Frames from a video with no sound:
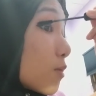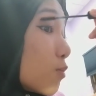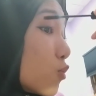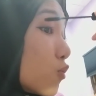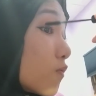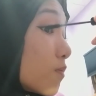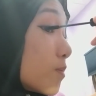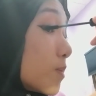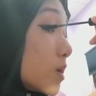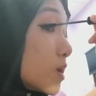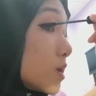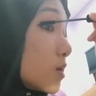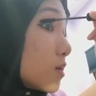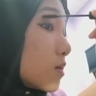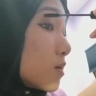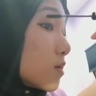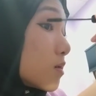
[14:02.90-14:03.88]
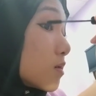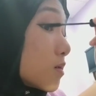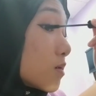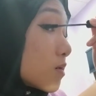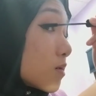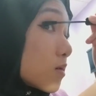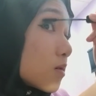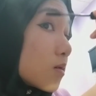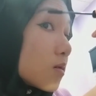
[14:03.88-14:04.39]
movement,
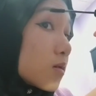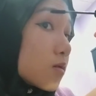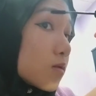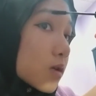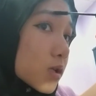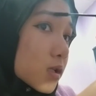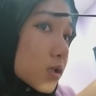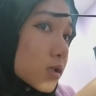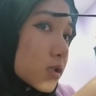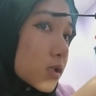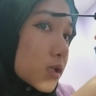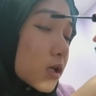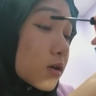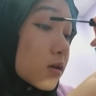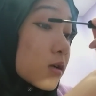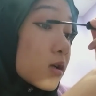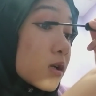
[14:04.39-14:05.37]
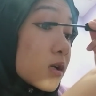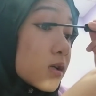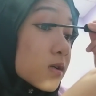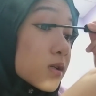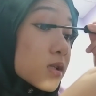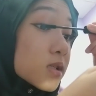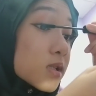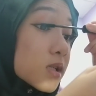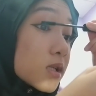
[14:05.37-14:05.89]
because you can see
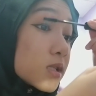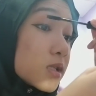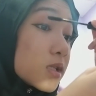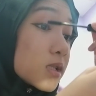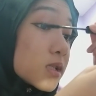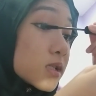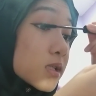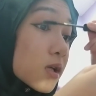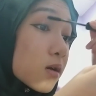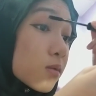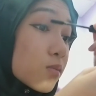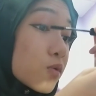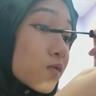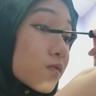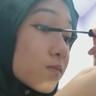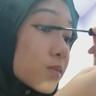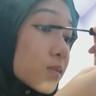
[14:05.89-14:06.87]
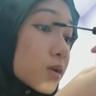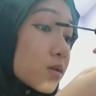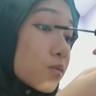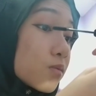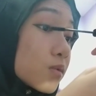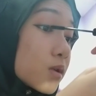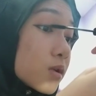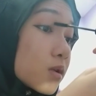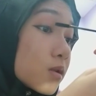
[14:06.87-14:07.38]
because that zigzag movement
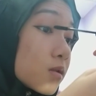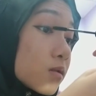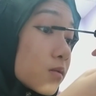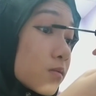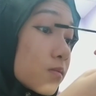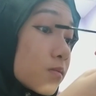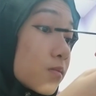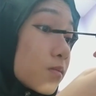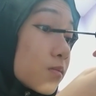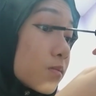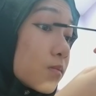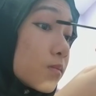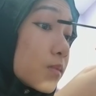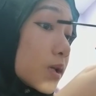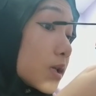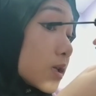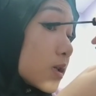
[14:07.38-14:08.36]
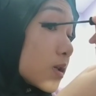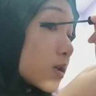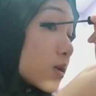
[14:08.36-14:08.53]
will make